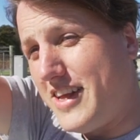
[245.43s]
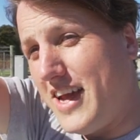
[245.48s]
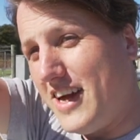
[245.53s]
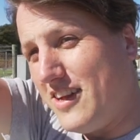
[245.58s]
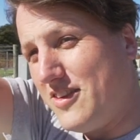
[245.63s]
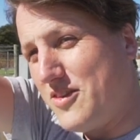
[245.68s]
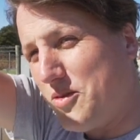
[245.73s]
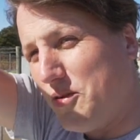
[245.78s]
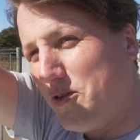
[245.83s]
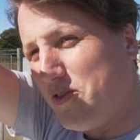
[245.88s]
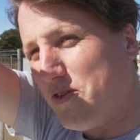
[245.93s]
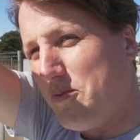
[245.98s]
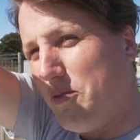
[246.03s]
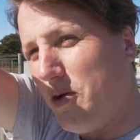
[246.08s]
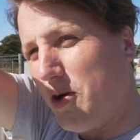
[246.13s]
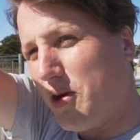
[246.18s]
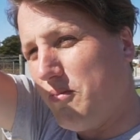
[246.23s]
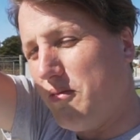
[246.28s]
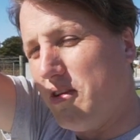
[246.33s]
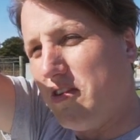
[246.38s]
Down towards the
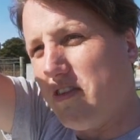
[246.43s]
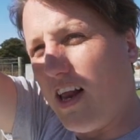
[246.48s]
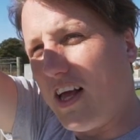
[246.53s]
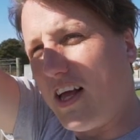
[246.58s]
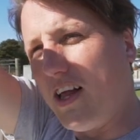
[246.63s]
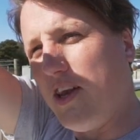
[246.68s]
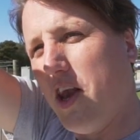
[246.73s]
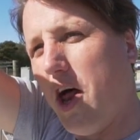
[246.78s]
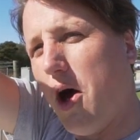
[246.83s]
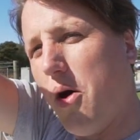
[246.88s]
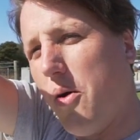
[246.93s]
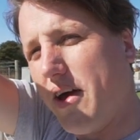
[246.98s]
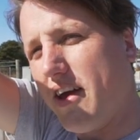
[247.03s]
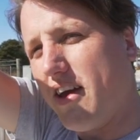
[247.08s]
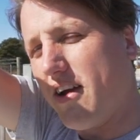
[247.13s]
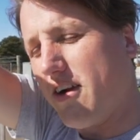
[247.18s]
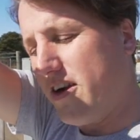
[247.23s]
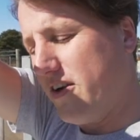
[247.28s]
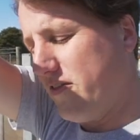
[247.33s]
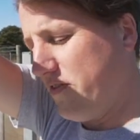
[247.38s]
bottom there's like a lower
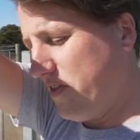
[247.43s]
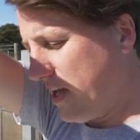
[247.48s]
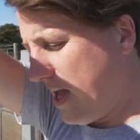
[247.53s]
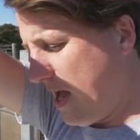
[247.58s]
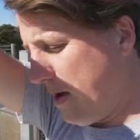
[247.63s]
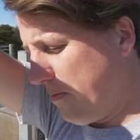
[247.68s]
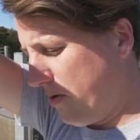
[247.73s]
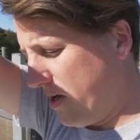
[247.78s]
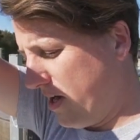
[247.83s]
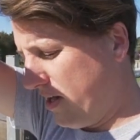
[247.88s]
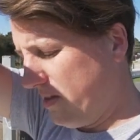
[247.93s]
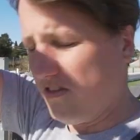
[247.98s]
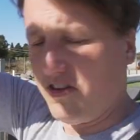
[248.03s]
area of the campground.